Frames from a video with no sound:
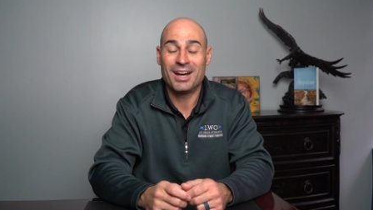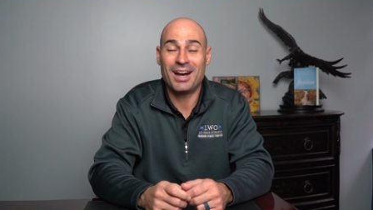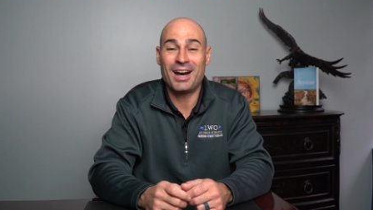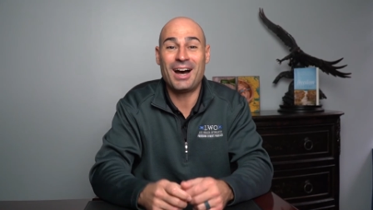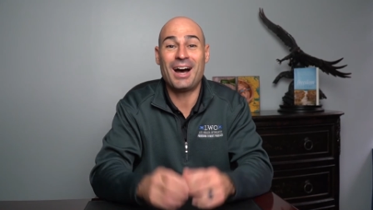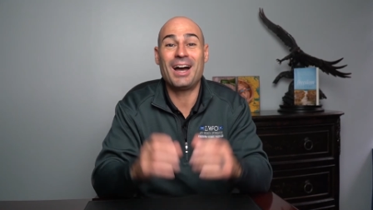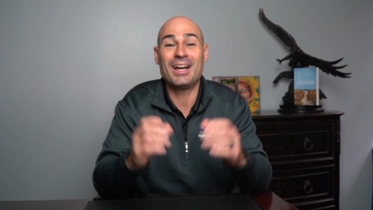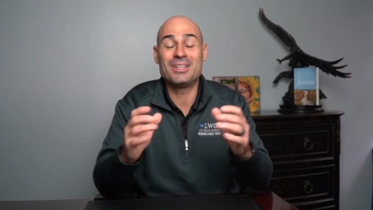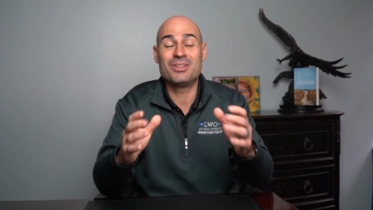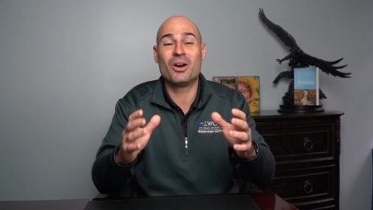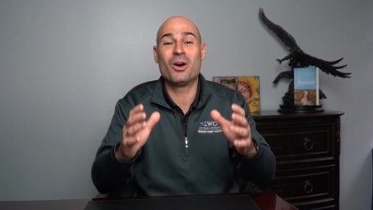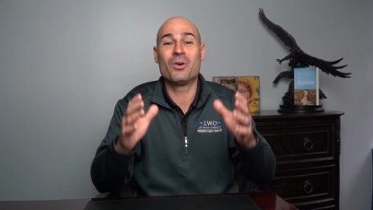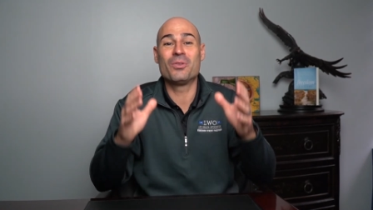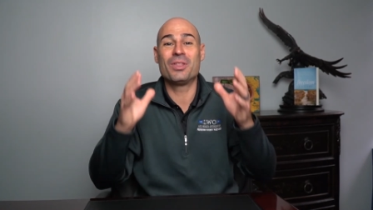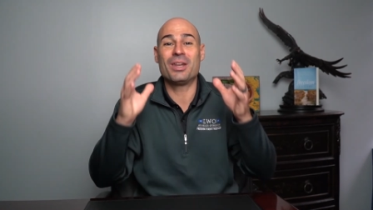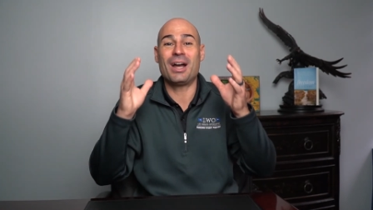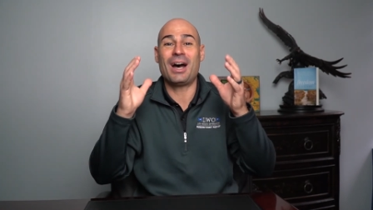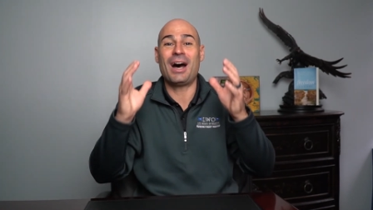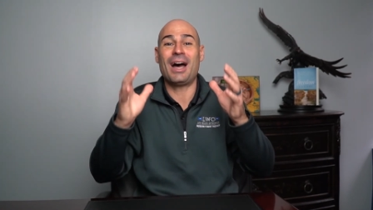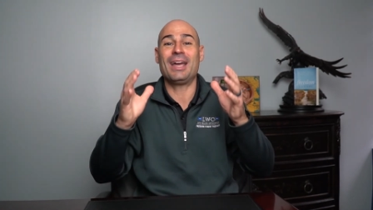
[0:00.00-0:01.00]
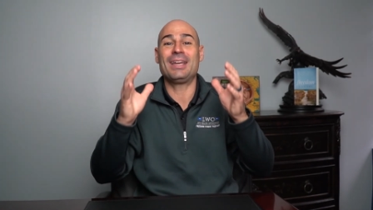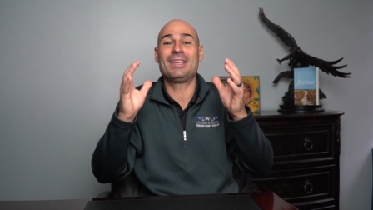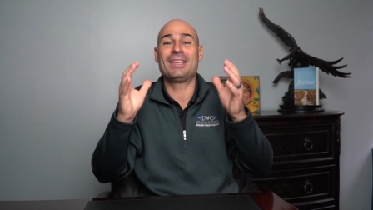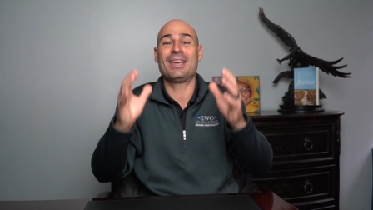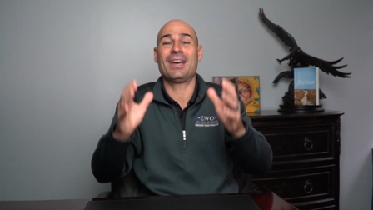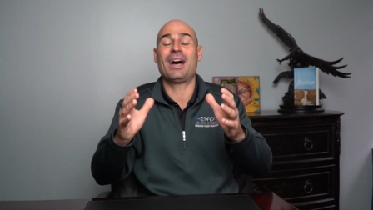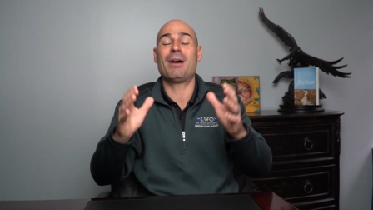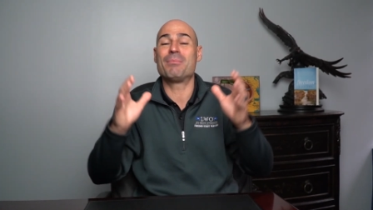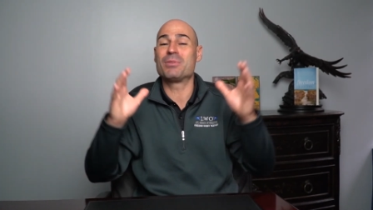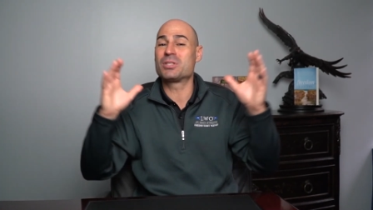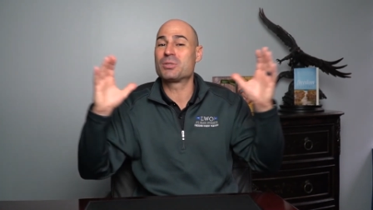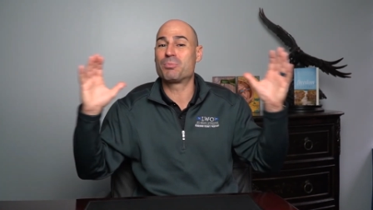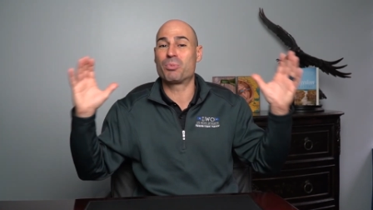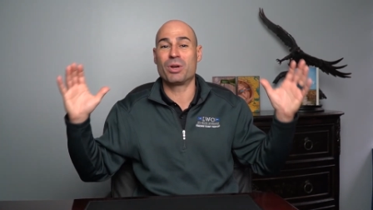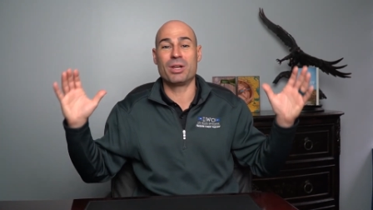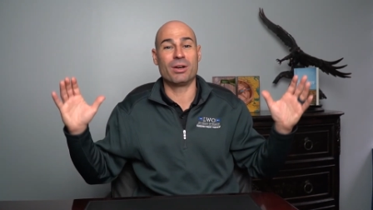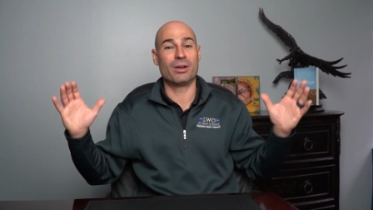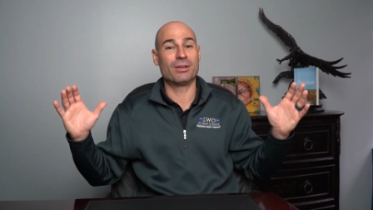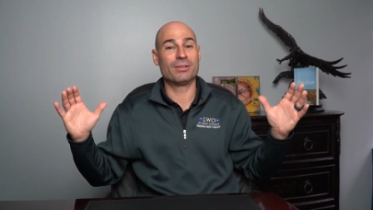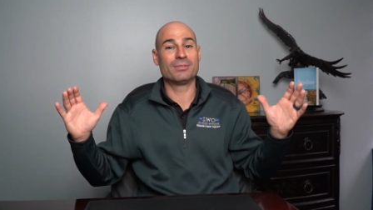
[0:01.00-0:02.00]
I know that I can, I'm a
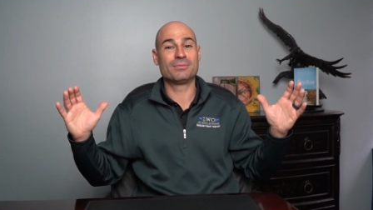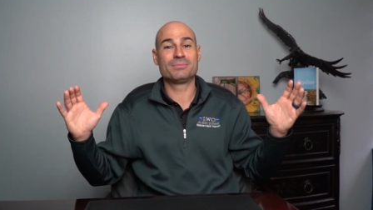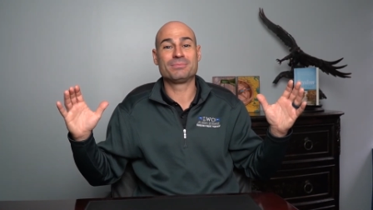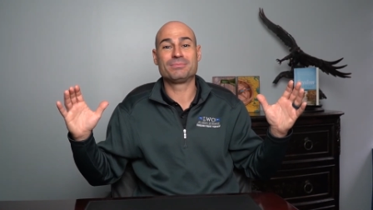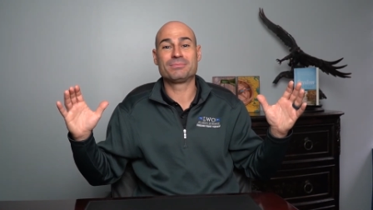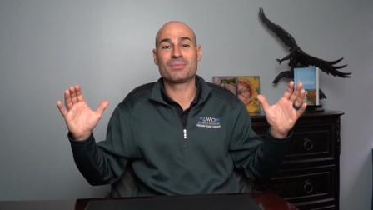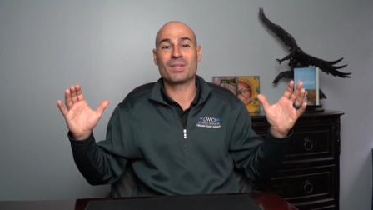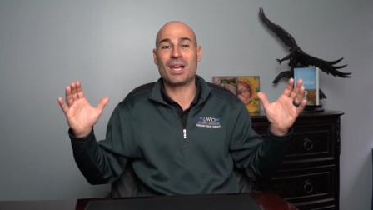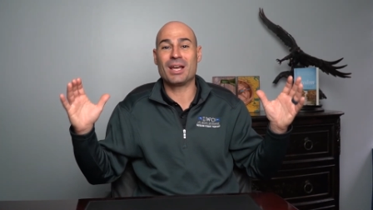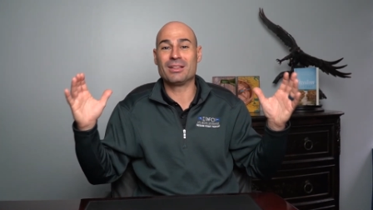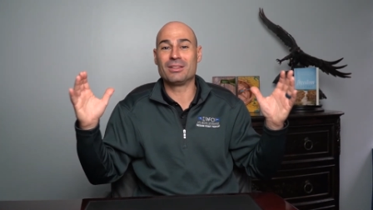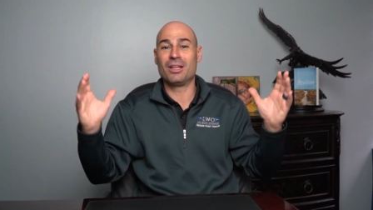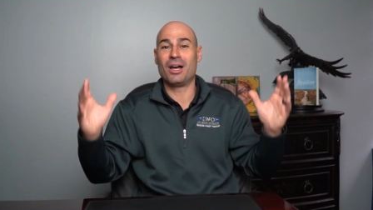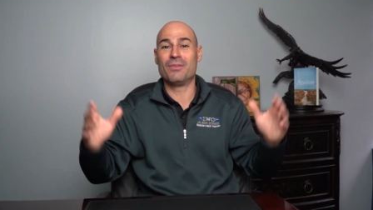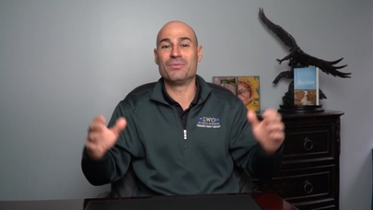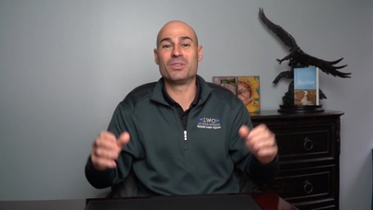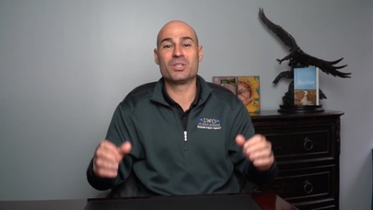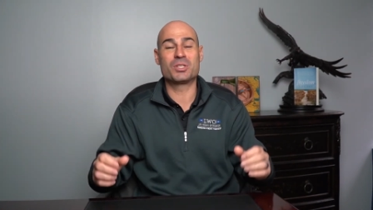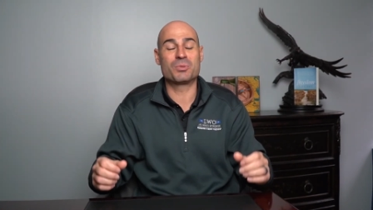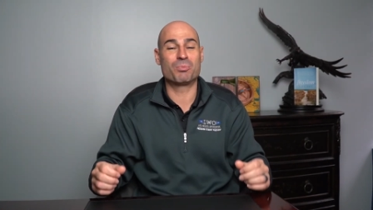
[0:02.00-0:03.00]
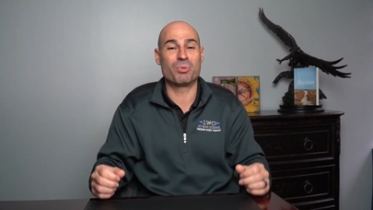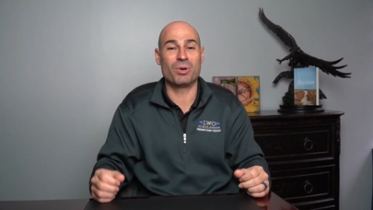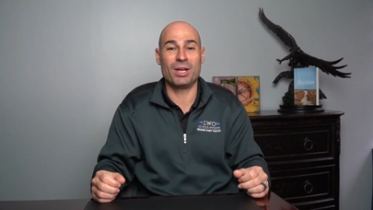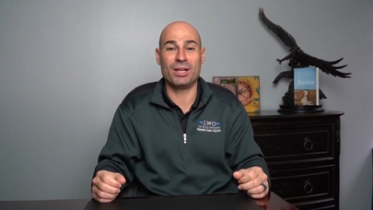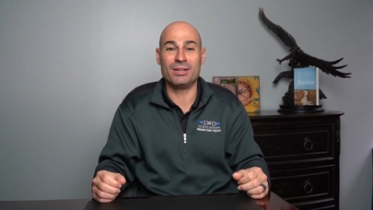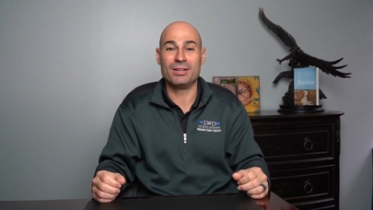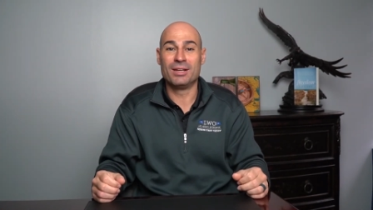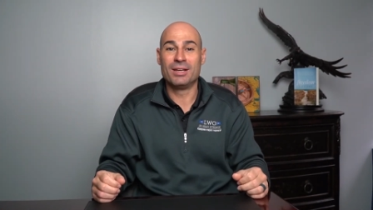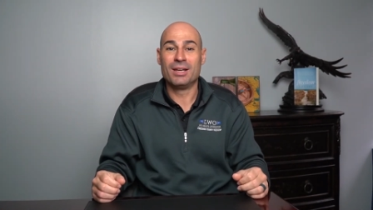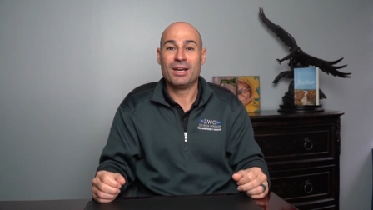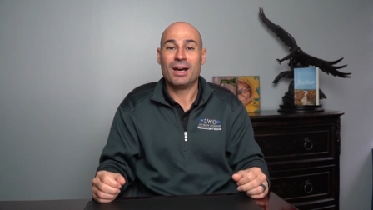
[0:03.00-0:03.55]
sprinter. I love to sprint.